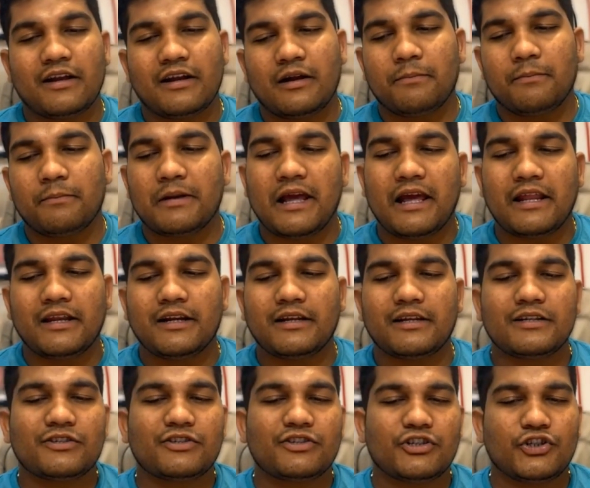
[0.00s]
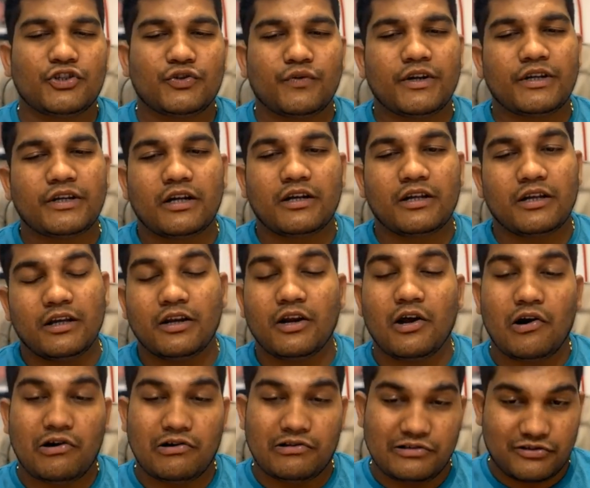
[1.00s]
where a planet is situated
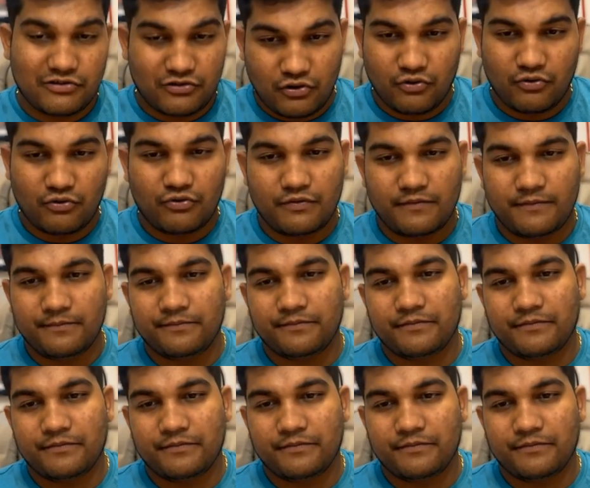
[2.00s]
in also,